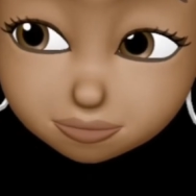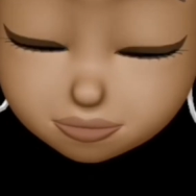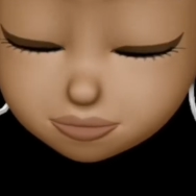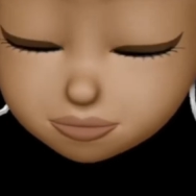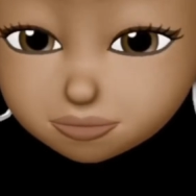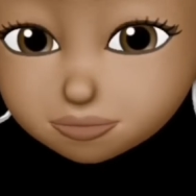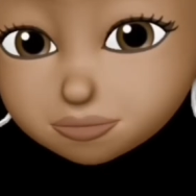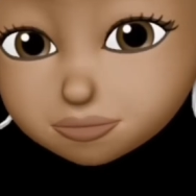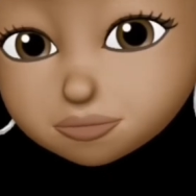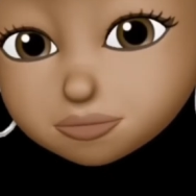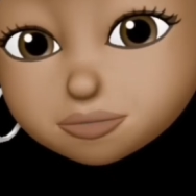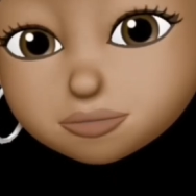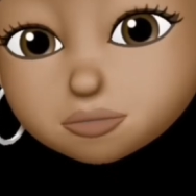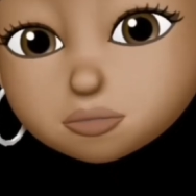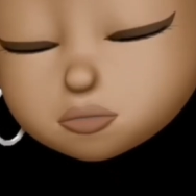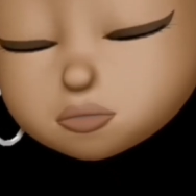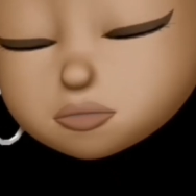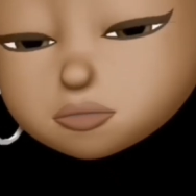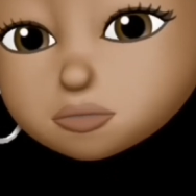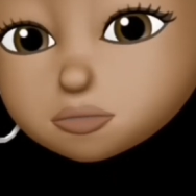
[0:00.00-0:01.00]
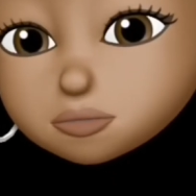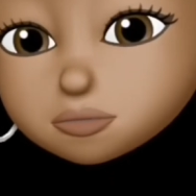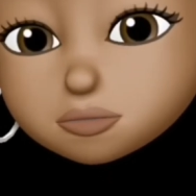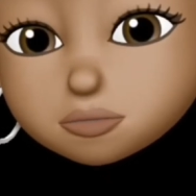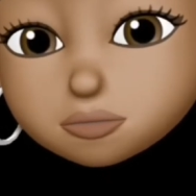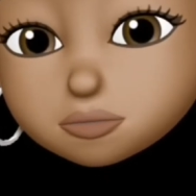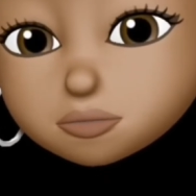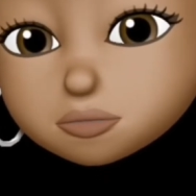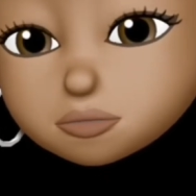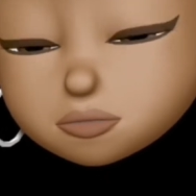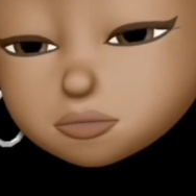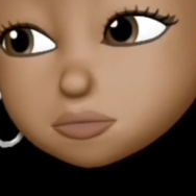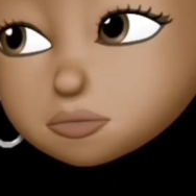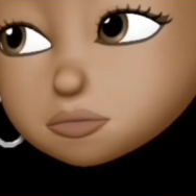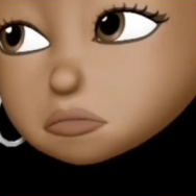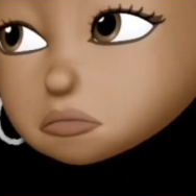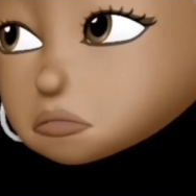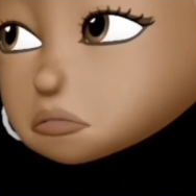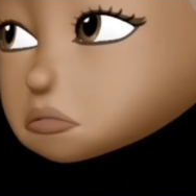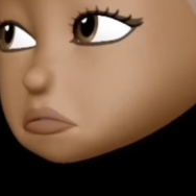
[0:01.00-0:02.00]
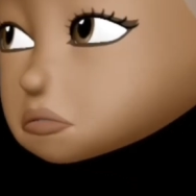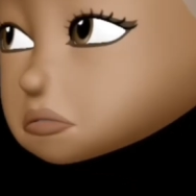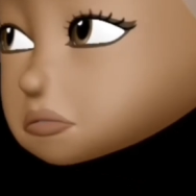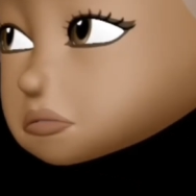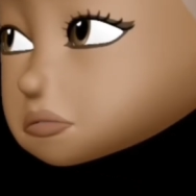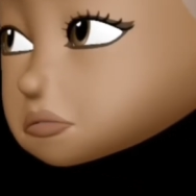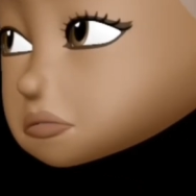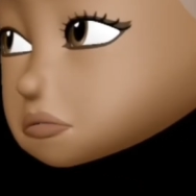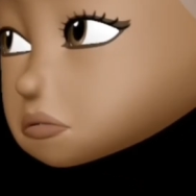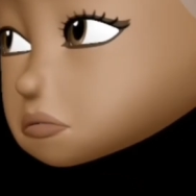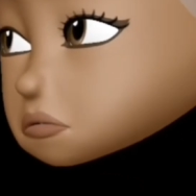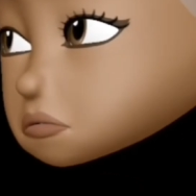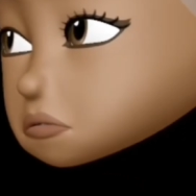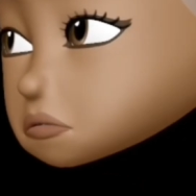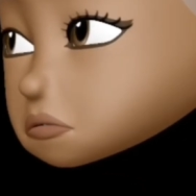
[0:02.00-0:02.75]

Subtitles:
Nobody speaks.